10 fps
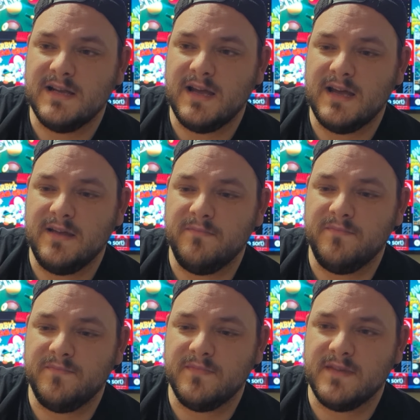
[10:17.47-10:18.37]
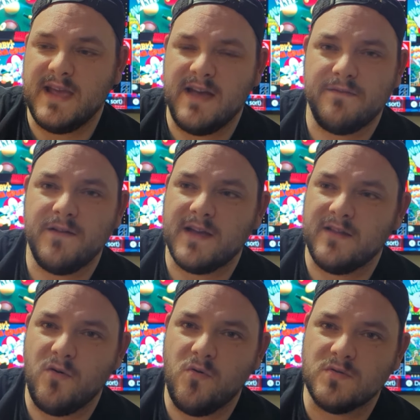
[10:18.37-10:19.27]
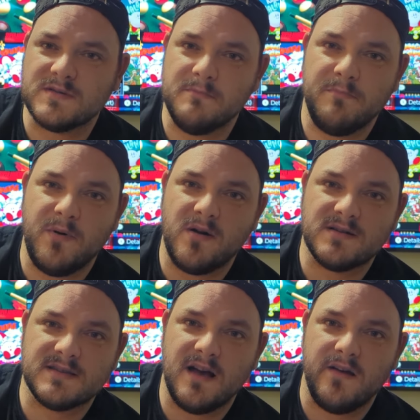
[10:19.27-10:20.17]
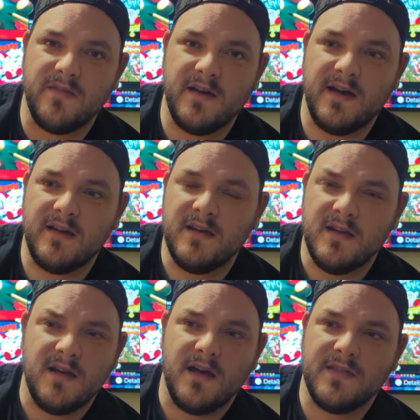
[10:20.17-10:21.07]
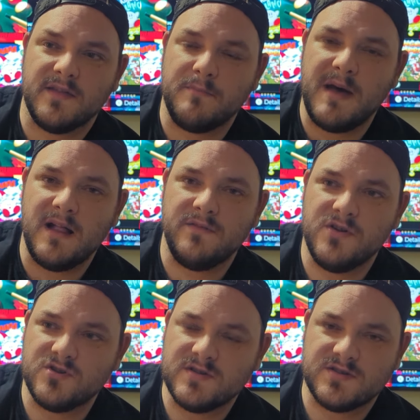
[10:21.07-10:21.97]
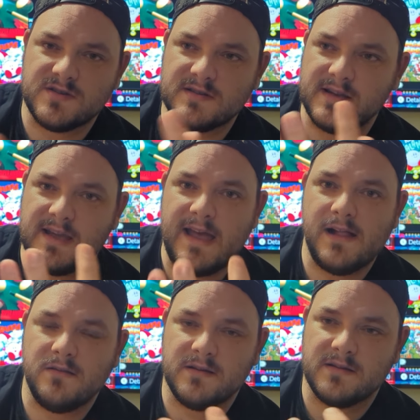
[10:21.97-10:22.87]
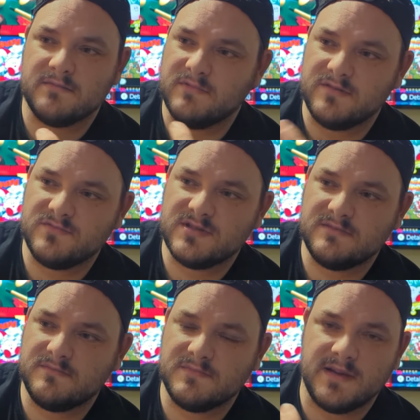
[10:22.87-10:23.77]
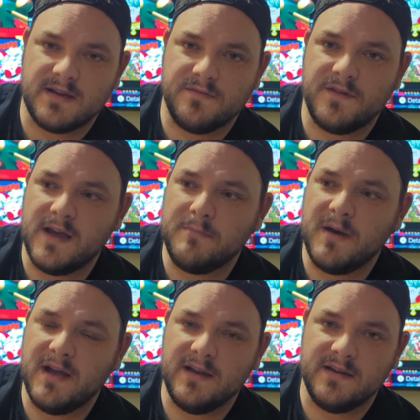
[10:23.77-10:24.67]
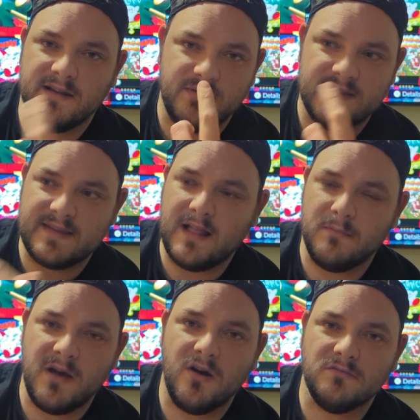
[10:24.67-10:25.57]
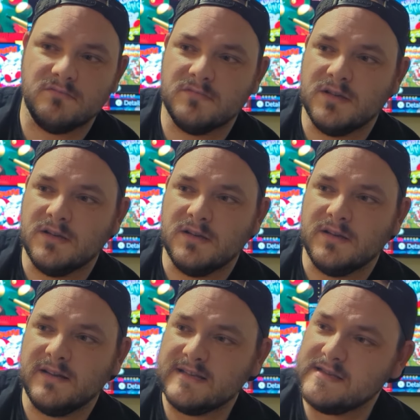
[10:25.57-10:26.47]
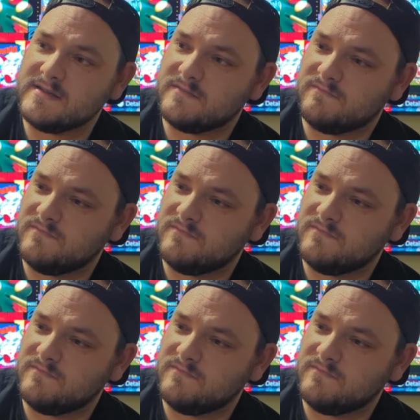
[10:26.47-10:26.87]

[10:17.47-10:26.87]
and yeah, fucking awesome box art on that. I think the PAL version is just like like a fighter pilot in there with his helmet on. This is